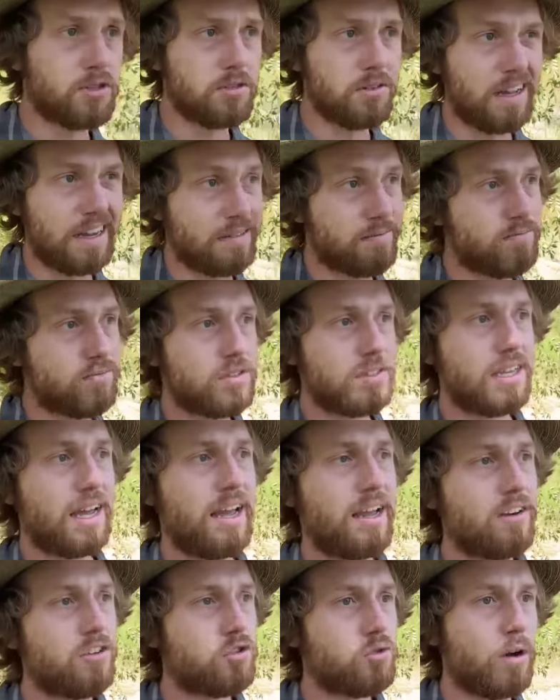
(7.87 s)
to like
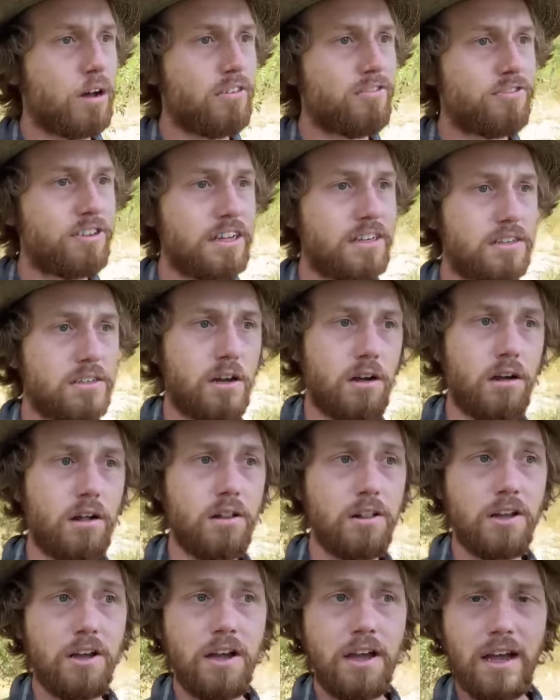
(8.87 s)
10, 12 feet
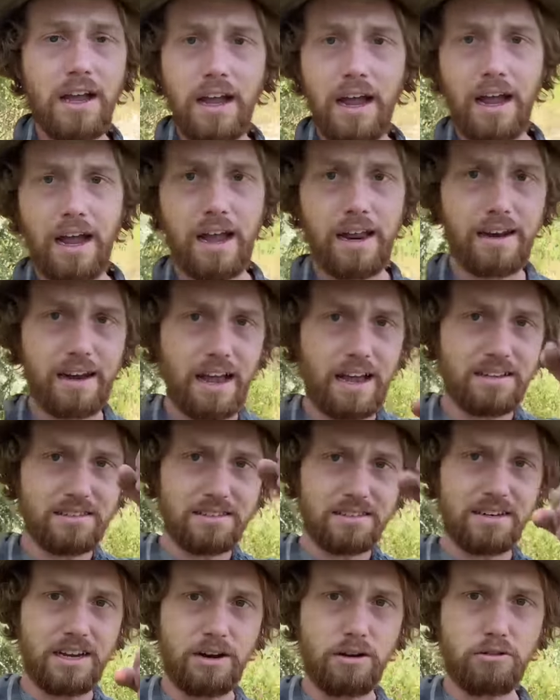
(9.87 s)
tall, and it
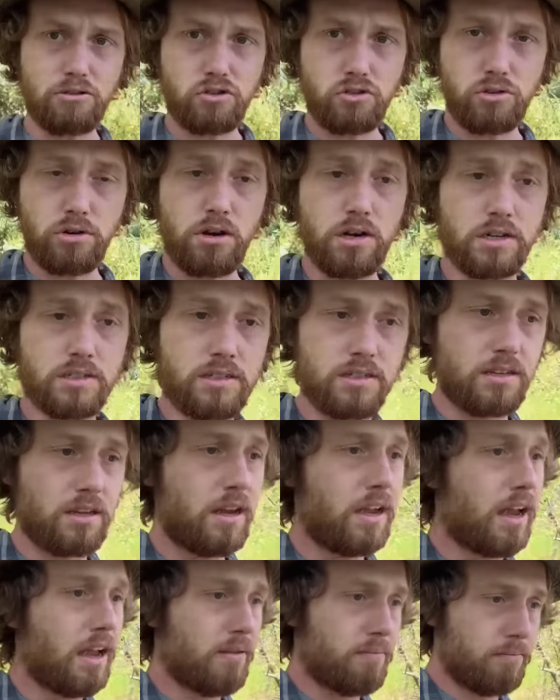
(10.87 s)
has narrow trunks,
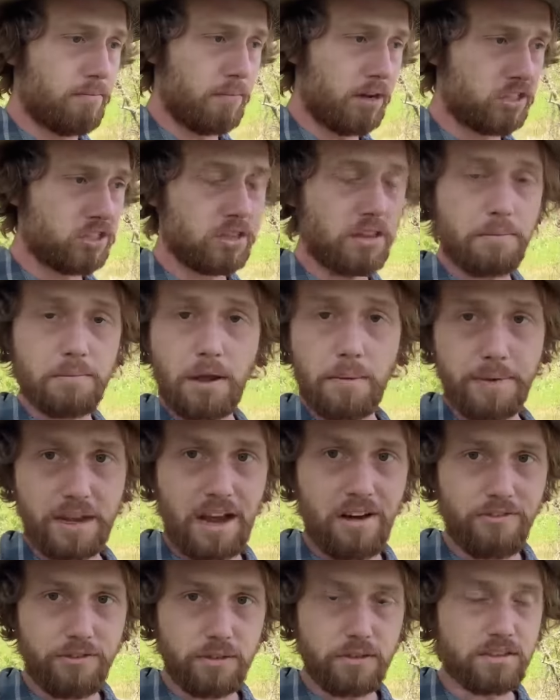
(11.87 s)
much of them
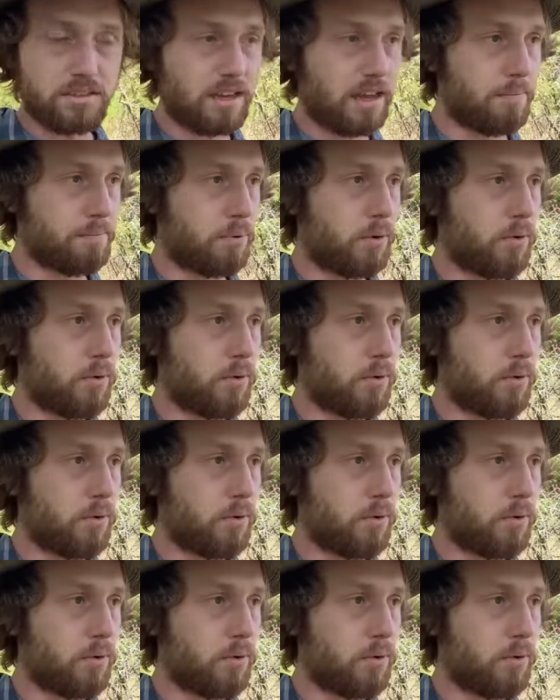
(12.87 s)
coming out from the same